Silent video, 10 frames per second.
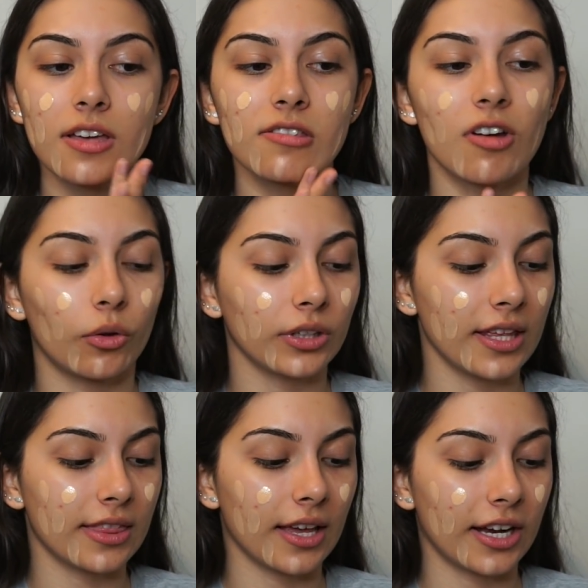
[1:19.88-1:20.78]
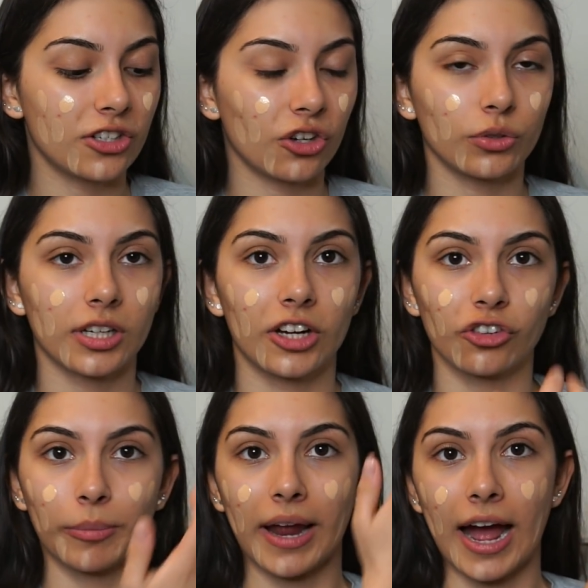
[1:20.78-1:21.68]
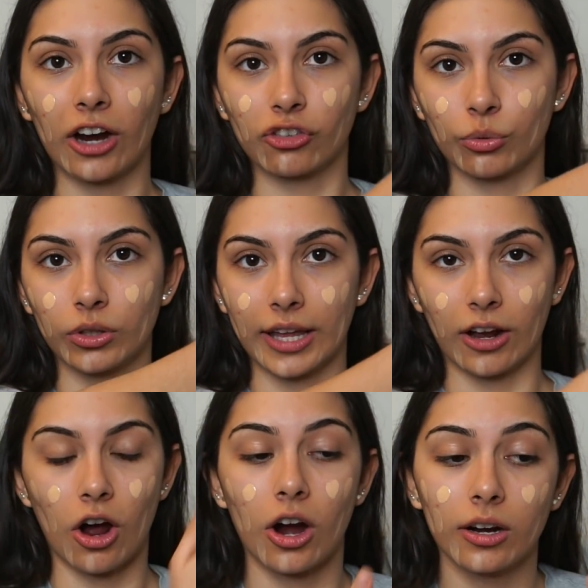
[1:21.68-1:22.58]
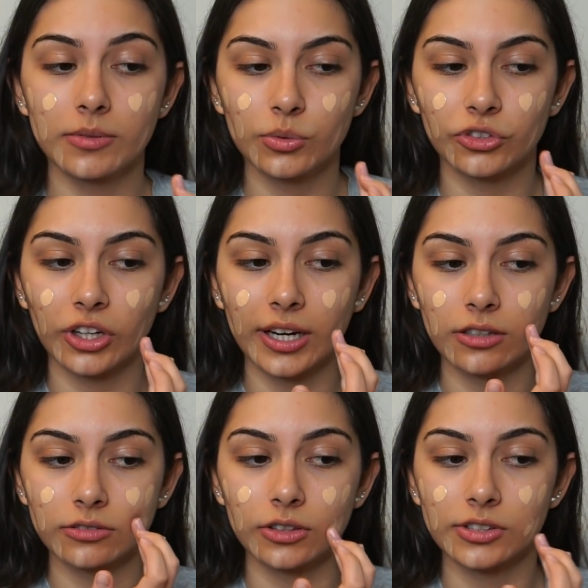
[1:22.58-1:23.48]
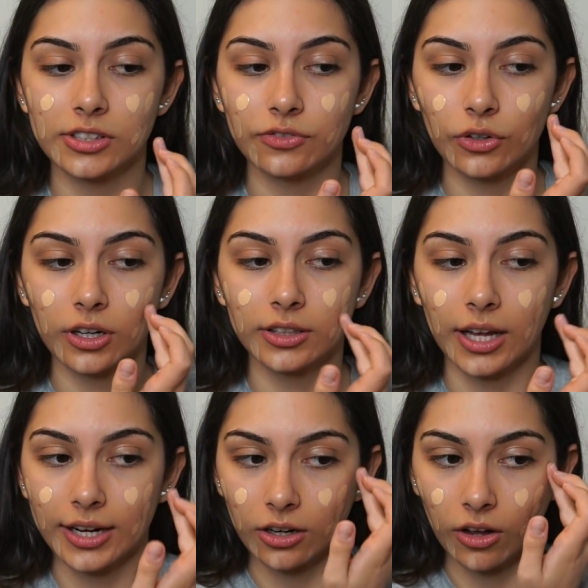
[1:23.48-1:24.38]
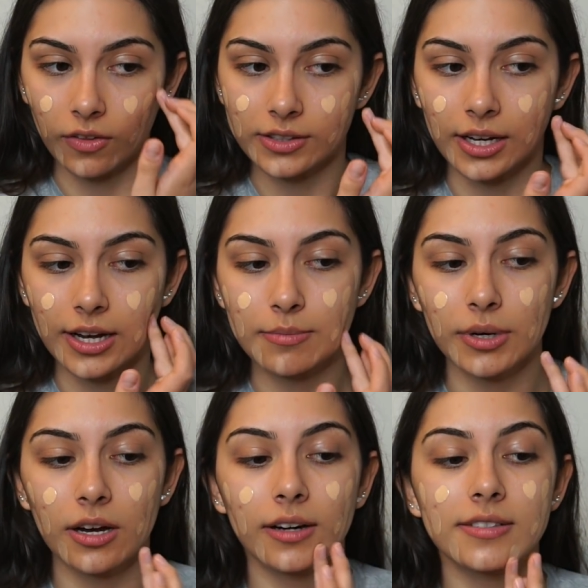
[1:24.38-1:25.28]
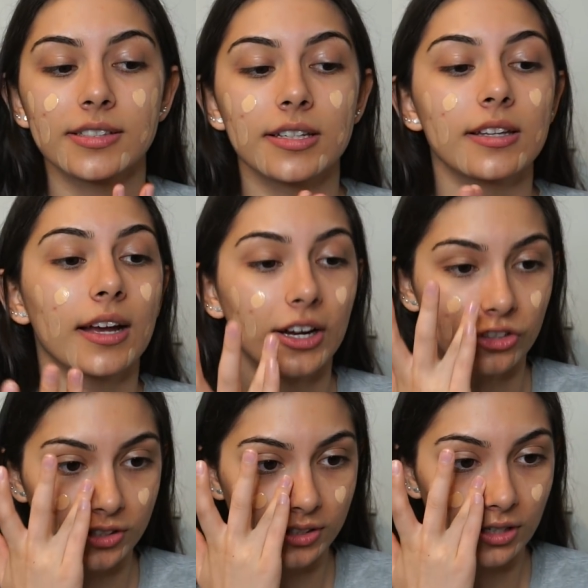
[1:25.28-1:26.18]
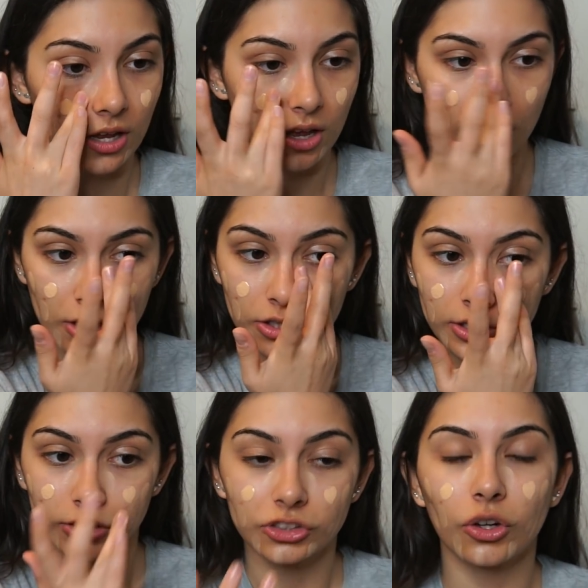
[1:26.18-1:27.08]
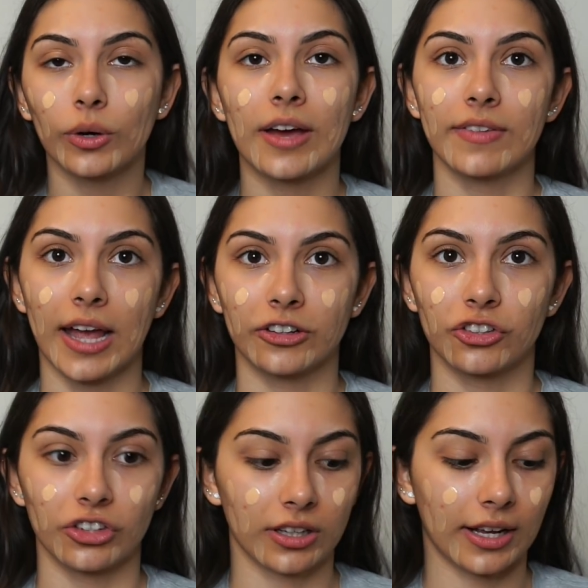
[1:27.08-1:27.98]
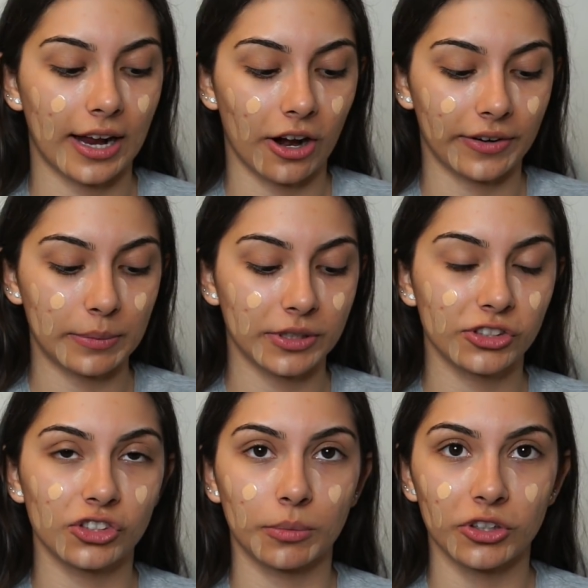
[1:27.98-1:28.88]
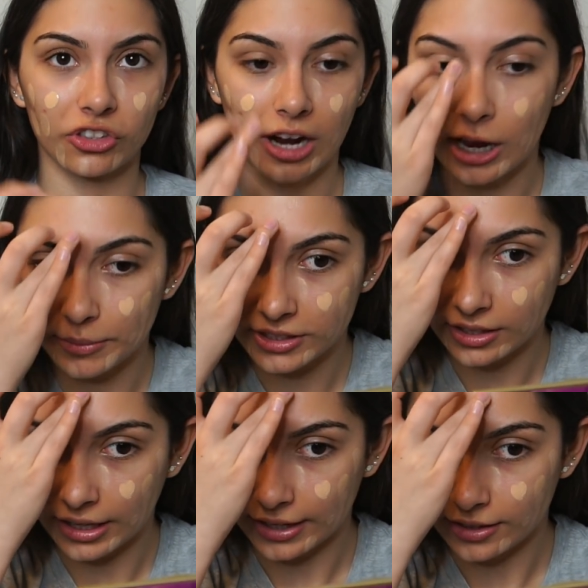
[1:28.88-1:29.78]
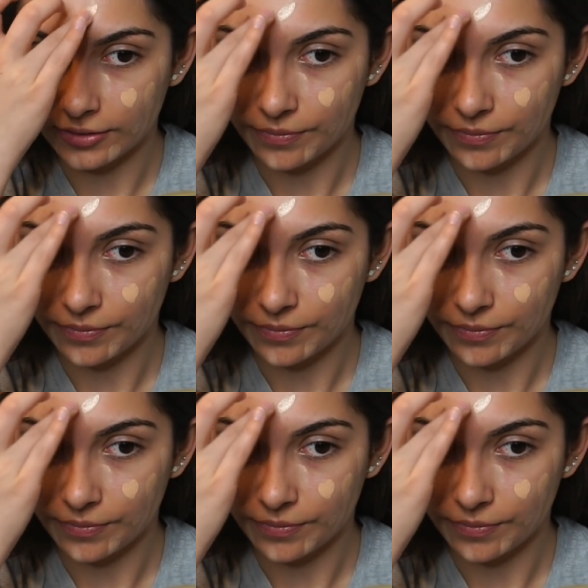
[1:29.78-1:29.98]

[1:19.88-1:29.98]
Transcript: The only thing I don't touch are my actual like arms, which I get roasted for online all the time. But honestly, like I just don't have the energy. Like I already put so much time into like